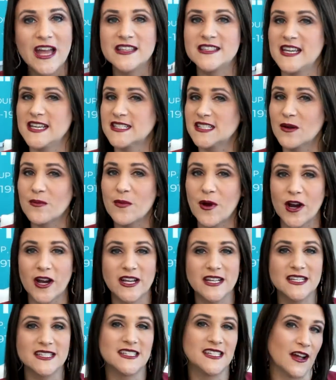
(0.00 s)
Days on
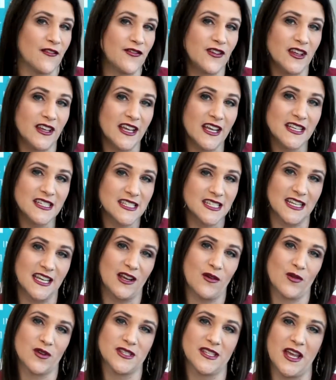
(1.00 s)
market is definitely
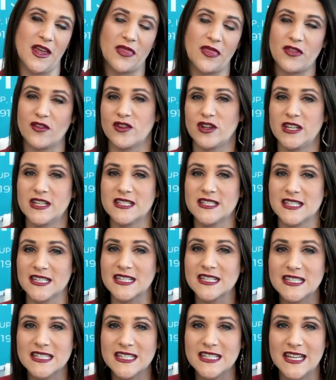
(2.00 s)
extending. We're seeing 30 to
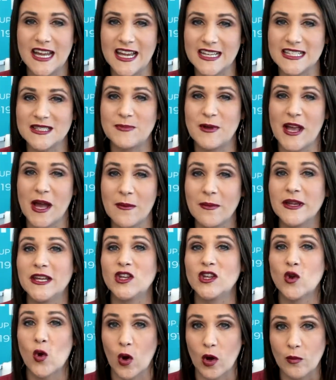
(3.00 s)
60 days becoming
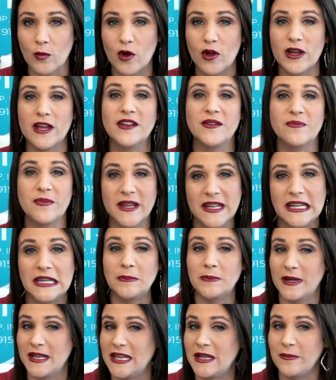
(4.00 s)
normal in
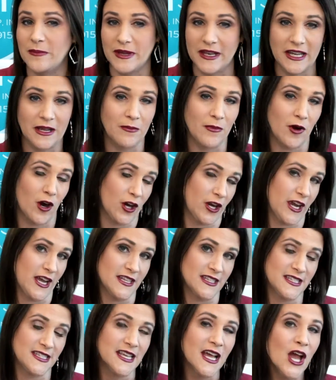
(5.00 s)
many
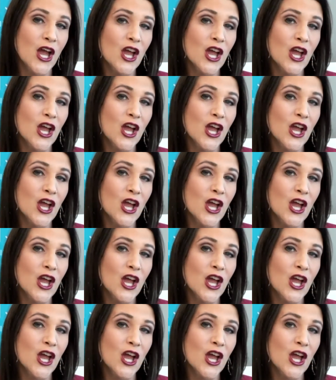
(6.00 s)
markets.